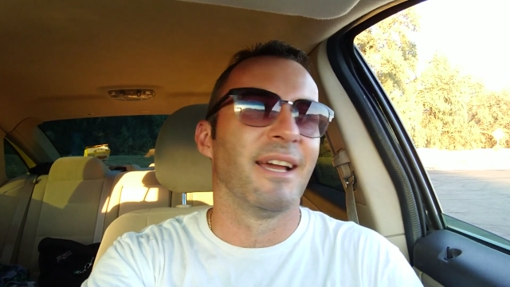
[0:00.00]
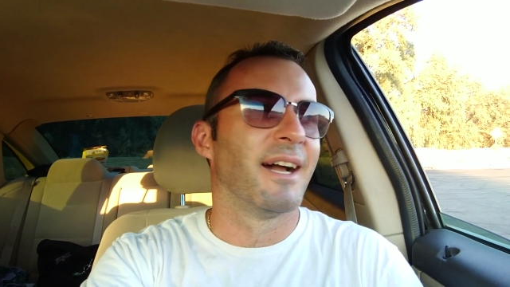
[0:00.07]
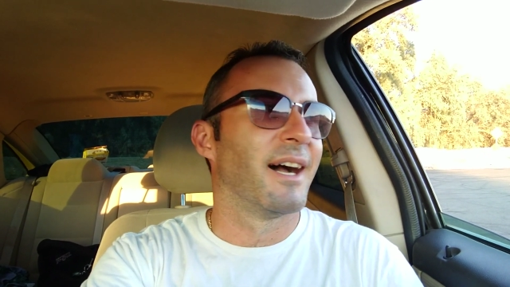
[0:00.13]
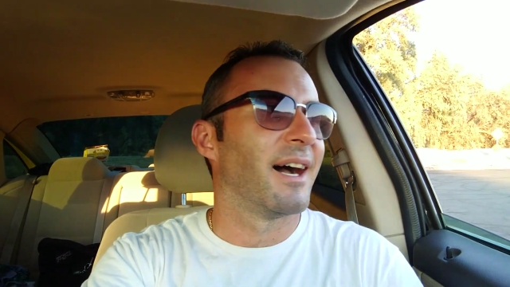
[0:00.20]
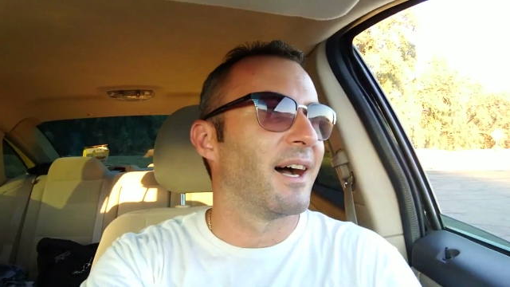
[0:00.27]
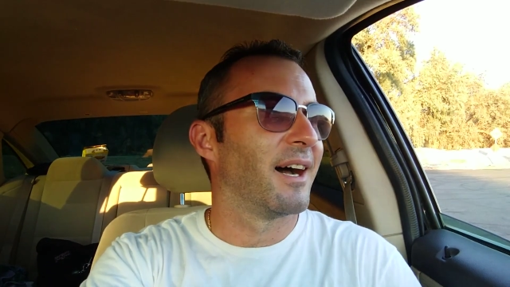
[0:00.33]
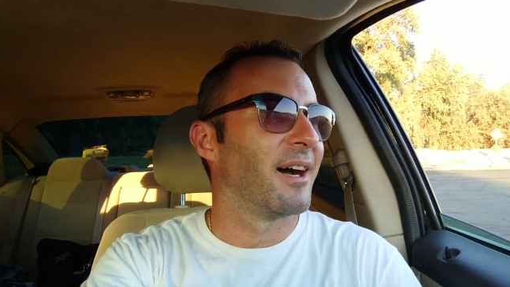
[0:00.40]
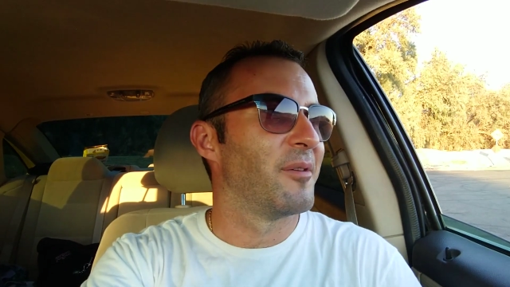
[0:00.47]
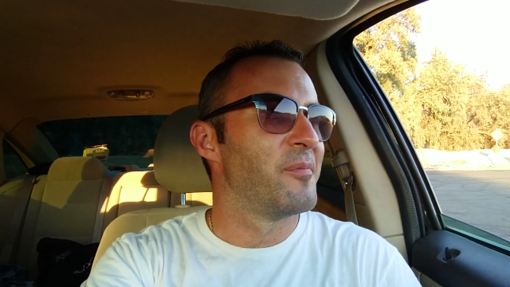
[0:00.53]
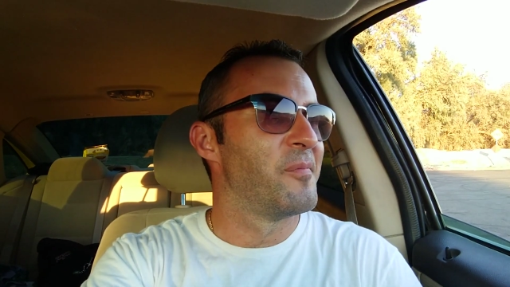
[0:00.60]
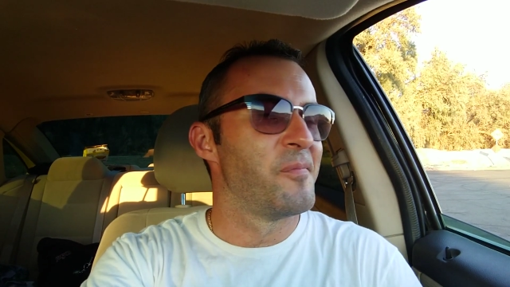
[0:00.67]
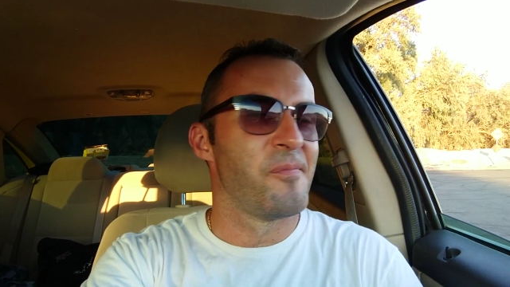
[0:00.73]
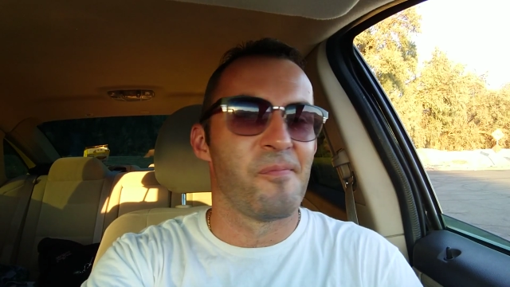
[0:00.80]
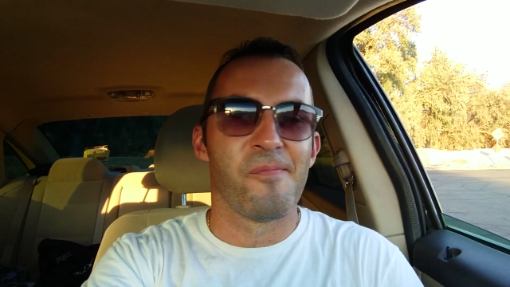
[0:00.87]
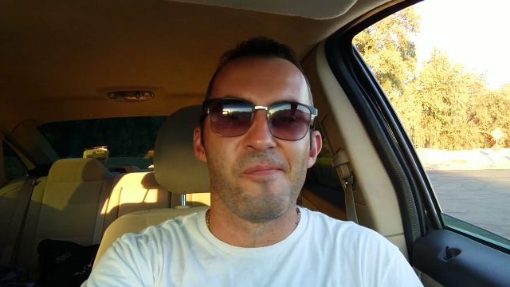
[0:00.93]

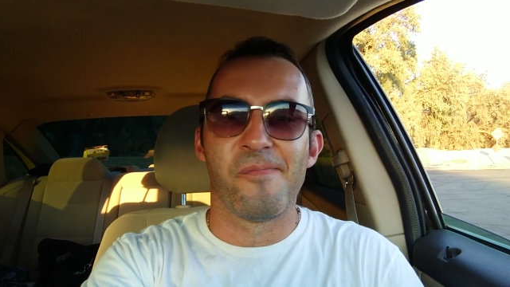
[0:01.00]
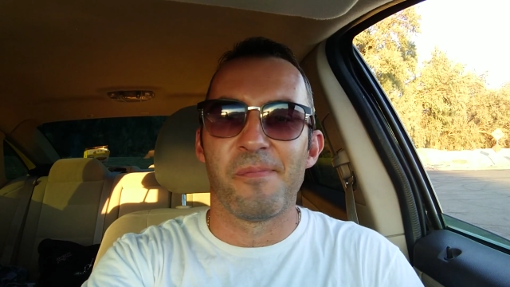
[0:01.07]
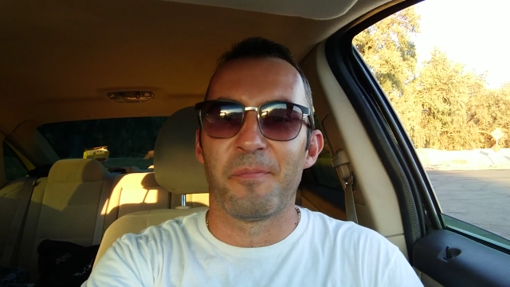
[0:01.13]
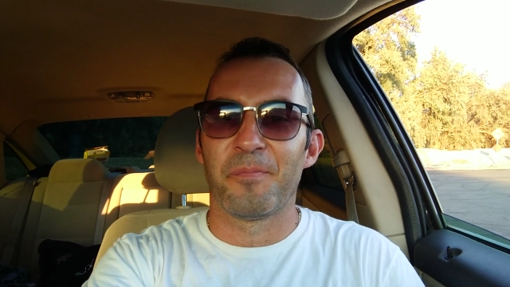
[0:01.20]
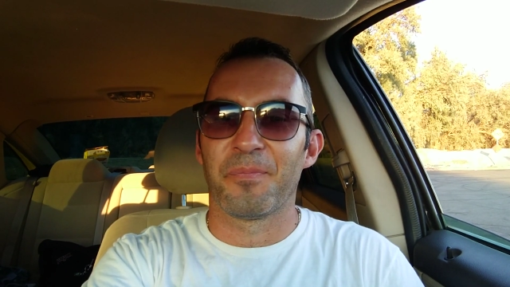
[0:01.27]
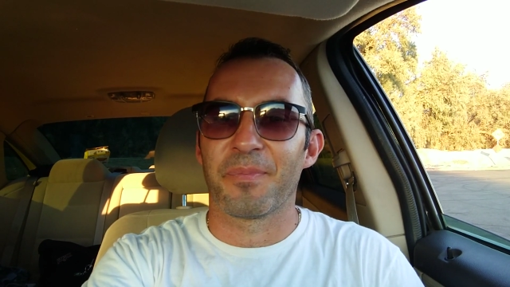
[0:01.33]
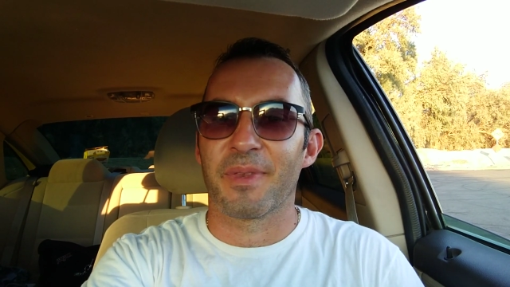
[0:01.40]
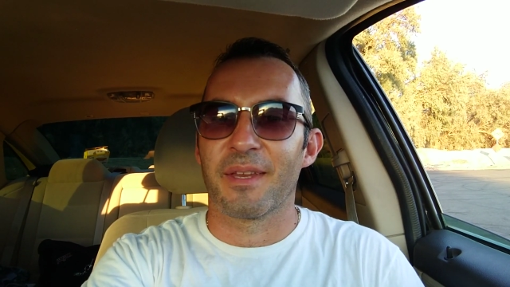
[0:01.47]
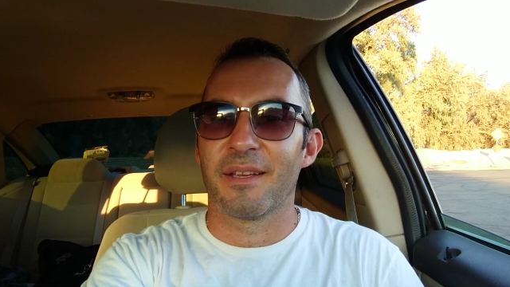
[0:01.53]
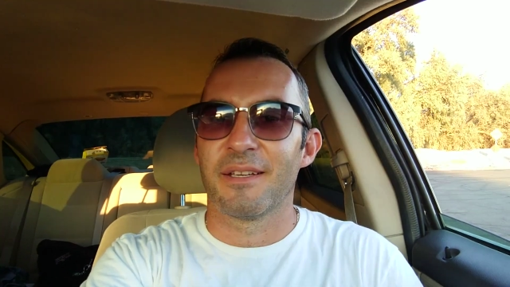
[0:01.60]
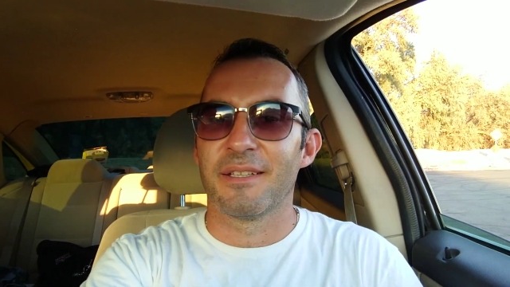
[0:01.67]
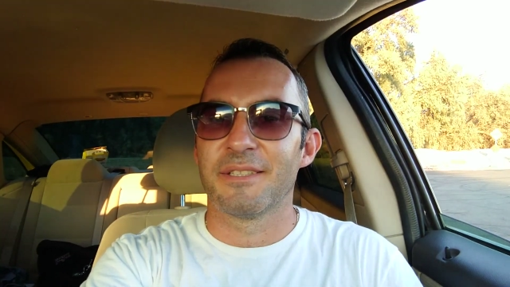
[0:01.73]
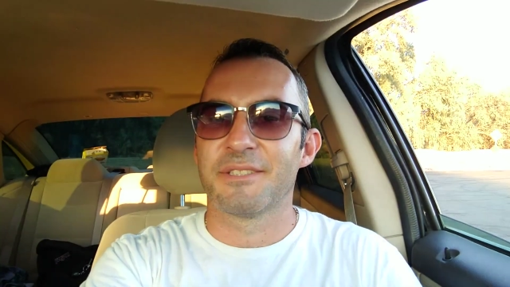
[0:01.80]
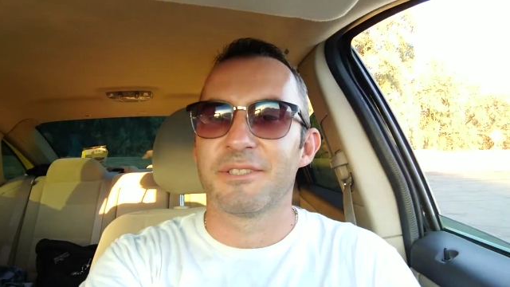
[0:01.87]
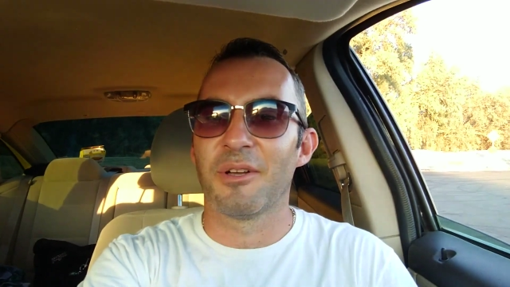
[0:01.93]

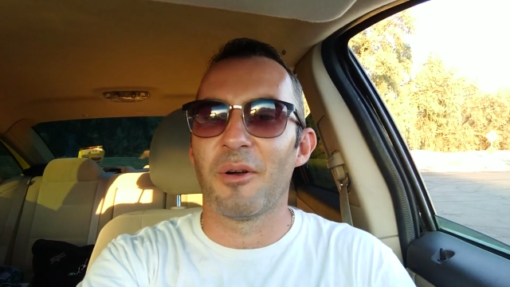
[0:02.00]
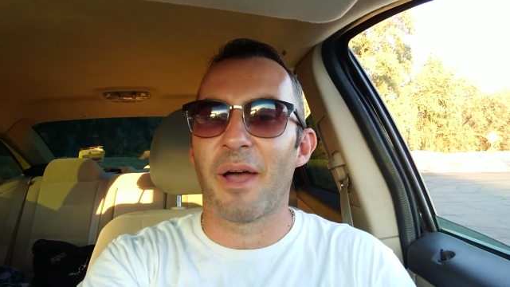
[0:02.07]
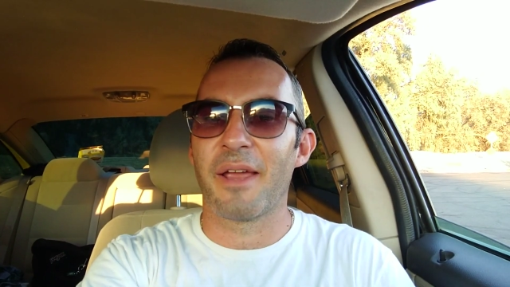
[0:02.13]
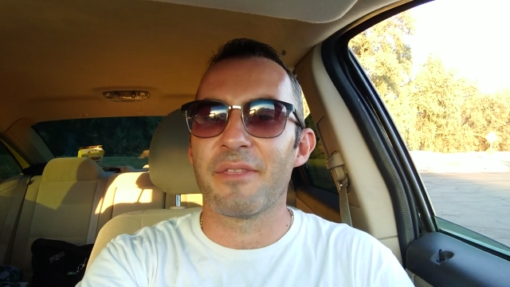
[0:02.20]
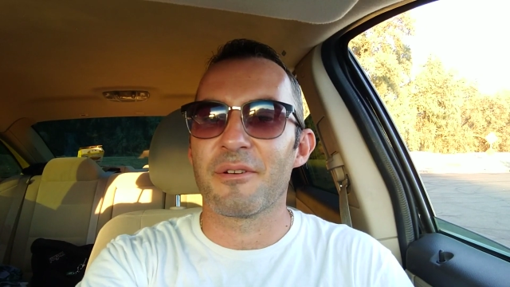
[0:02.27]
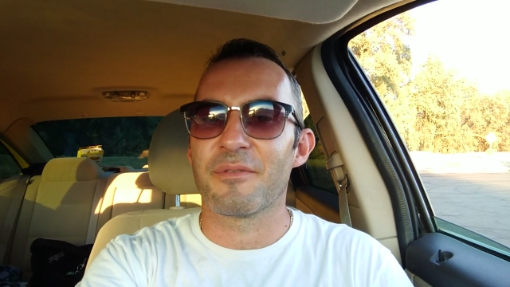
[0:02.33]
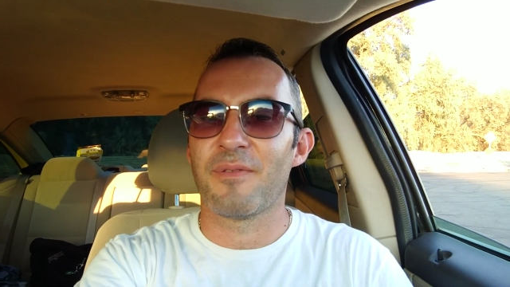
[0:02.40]
So I either